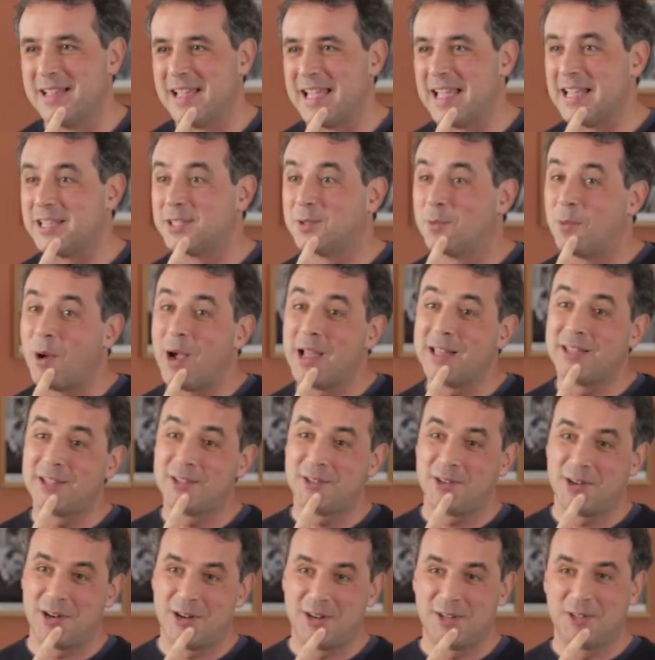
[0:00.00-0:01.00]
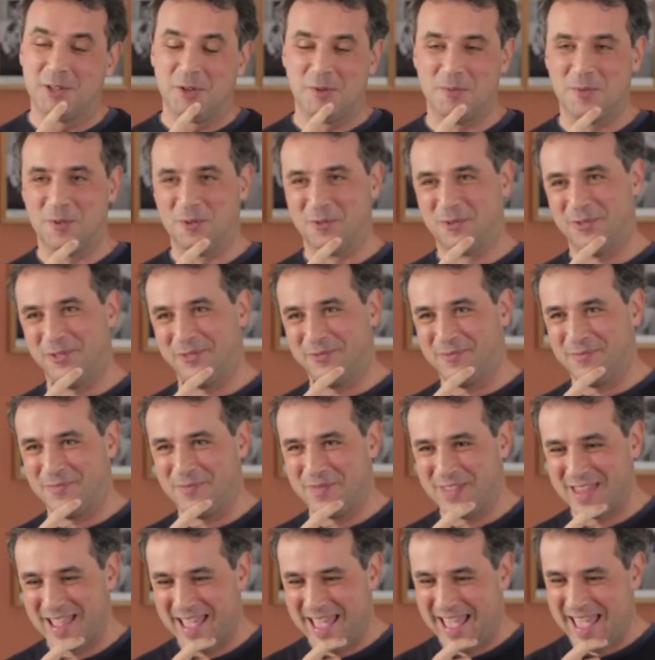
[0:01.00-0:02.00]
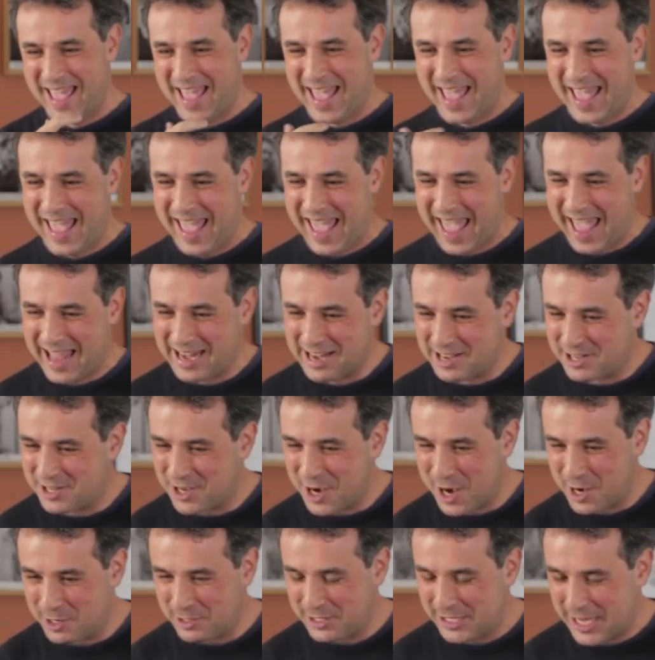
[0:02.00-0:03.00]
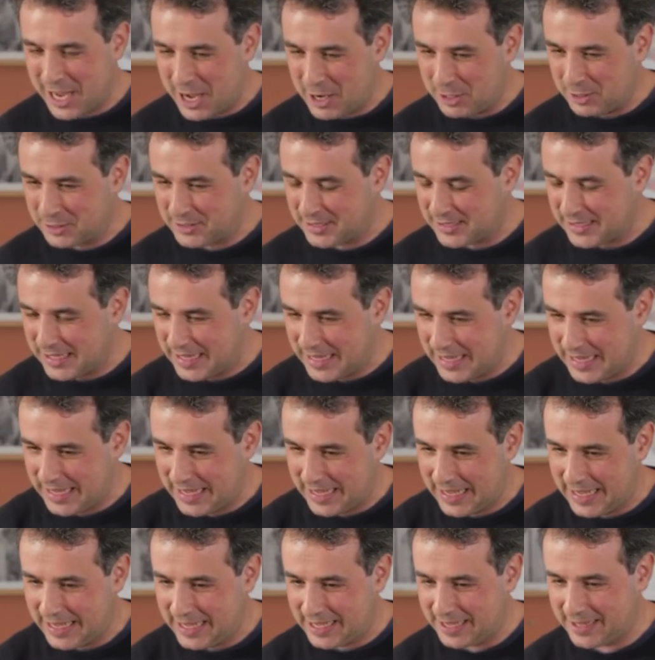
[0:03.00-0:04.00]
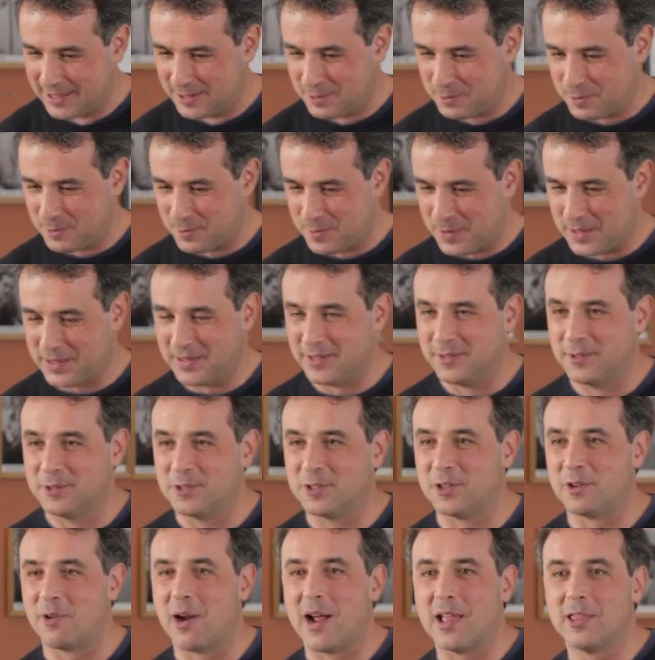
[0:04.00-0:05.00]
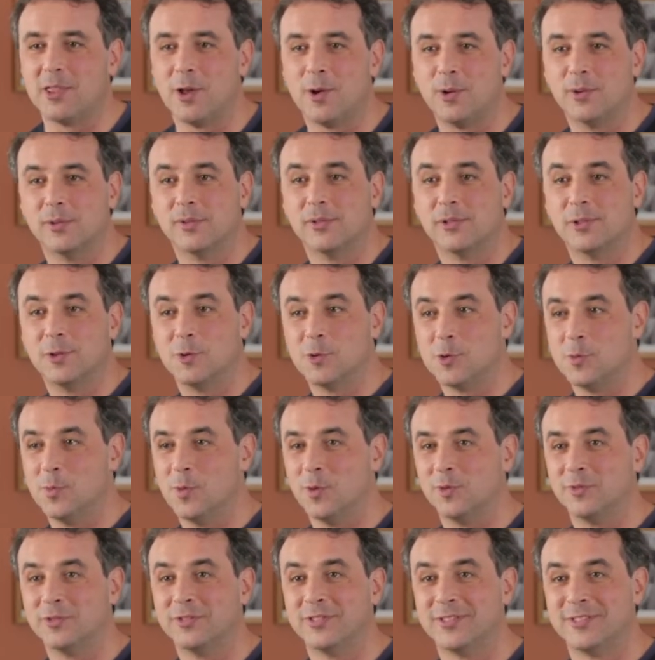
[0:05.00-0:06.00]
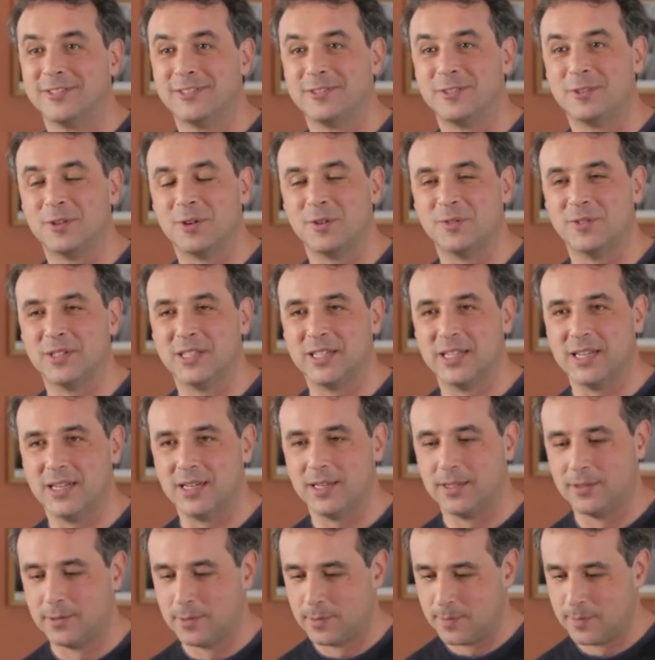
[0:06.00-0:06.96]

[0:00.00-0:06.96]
It's white's turn to move. And it turns out, well, there are no good moves over here.